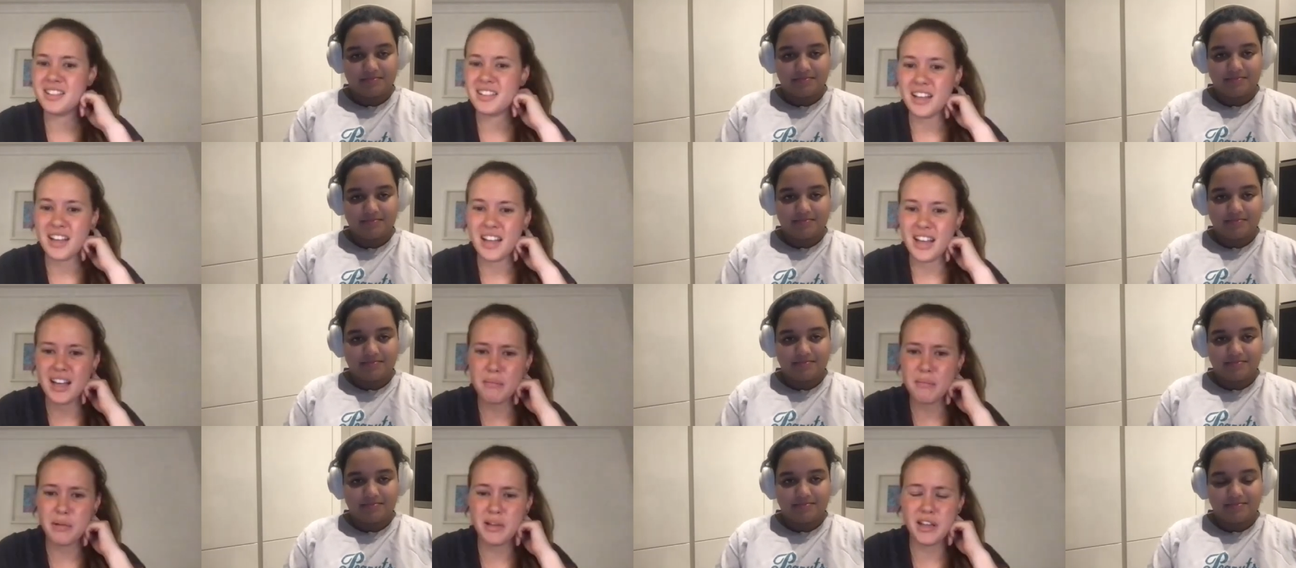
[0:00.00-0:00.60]

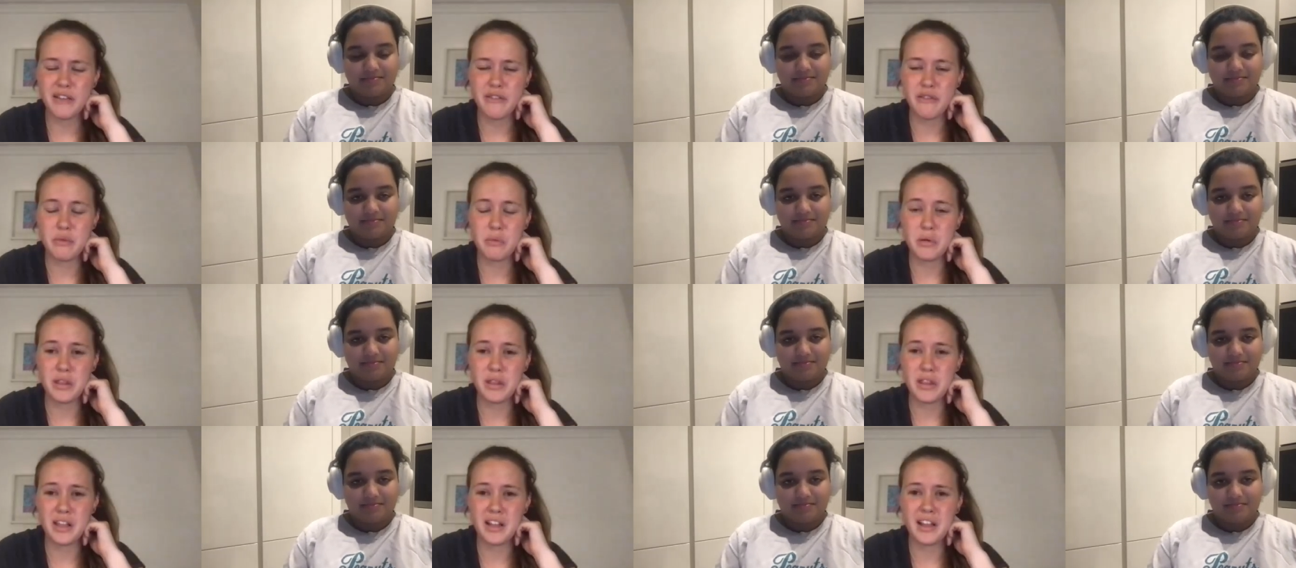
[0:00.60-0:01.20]
Speaker 1: unbelievable
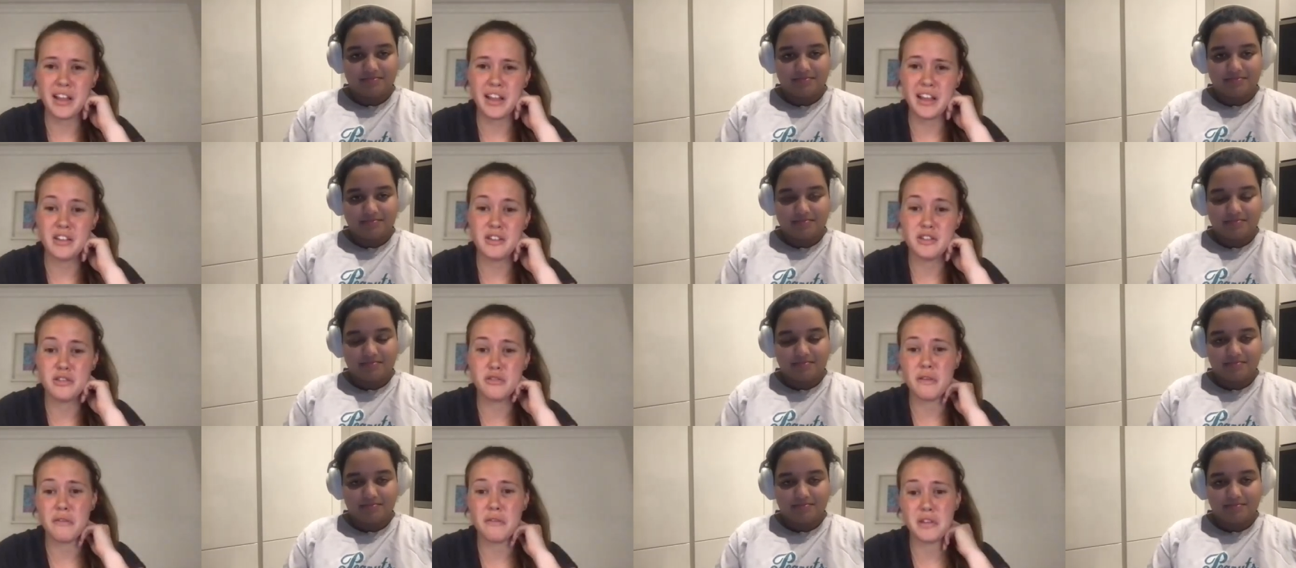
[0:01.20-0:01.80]
thing, like, because
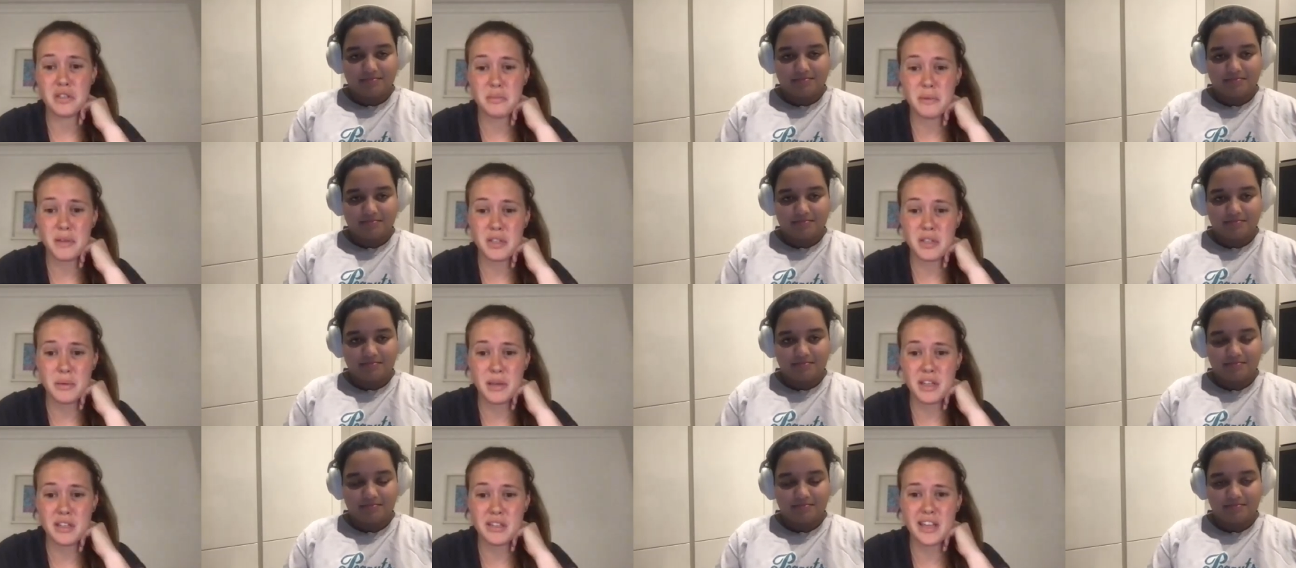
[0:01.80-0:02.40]
Trevor's meant to be
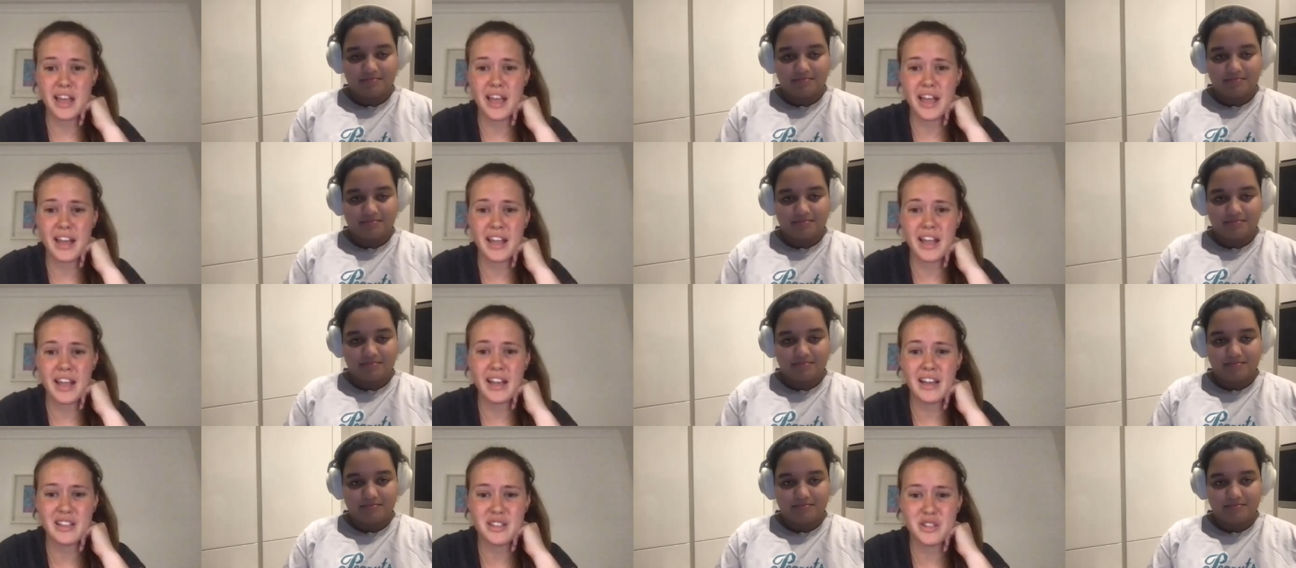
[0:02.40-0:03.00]
a dad and
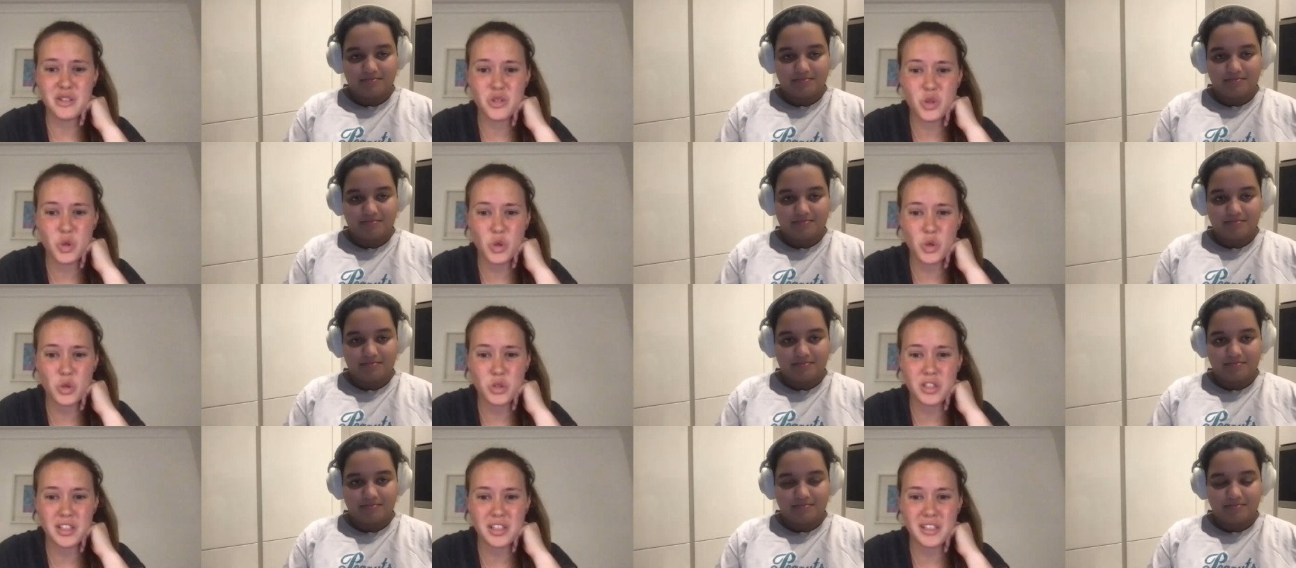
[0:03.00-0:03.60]
his daughter
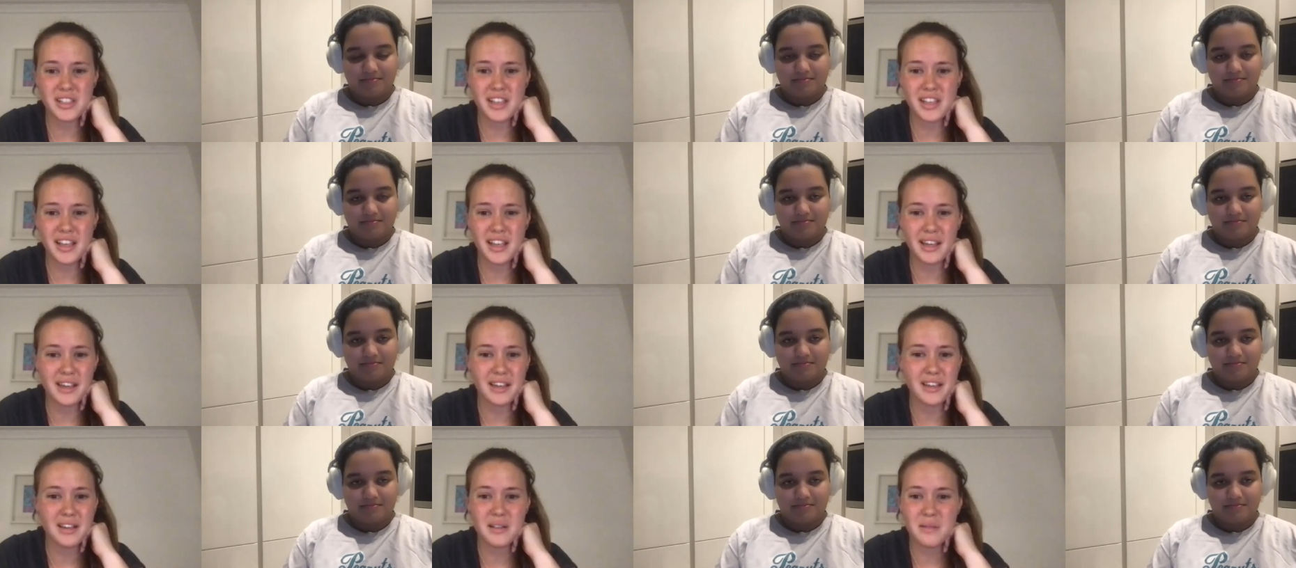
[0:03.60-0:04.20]
is
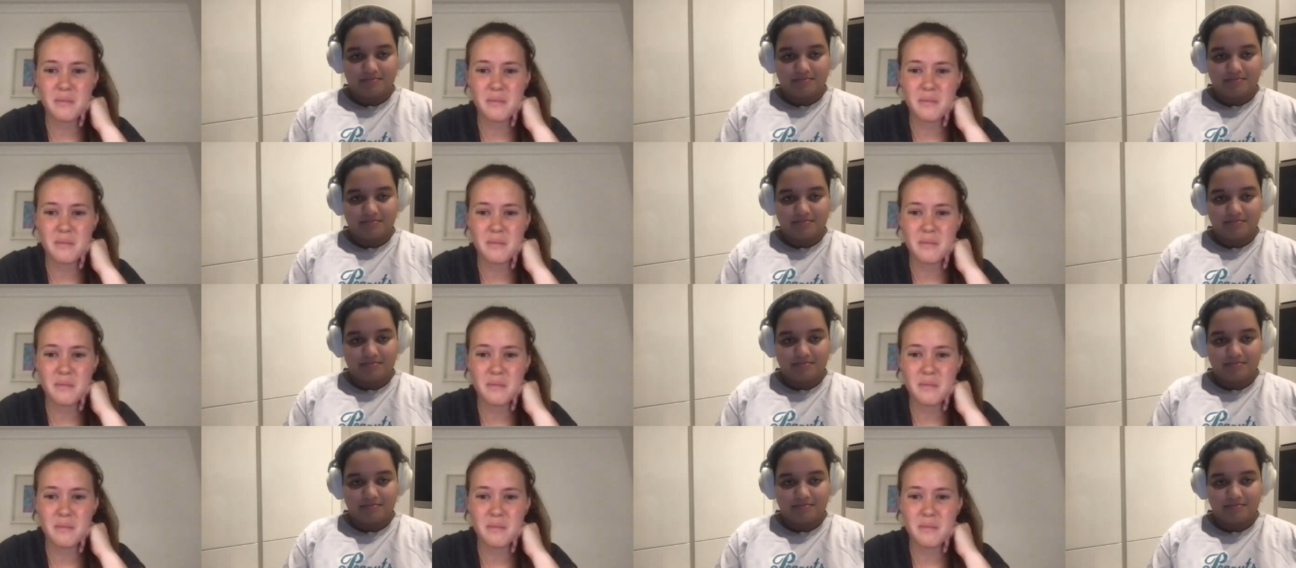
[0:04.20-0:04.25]
like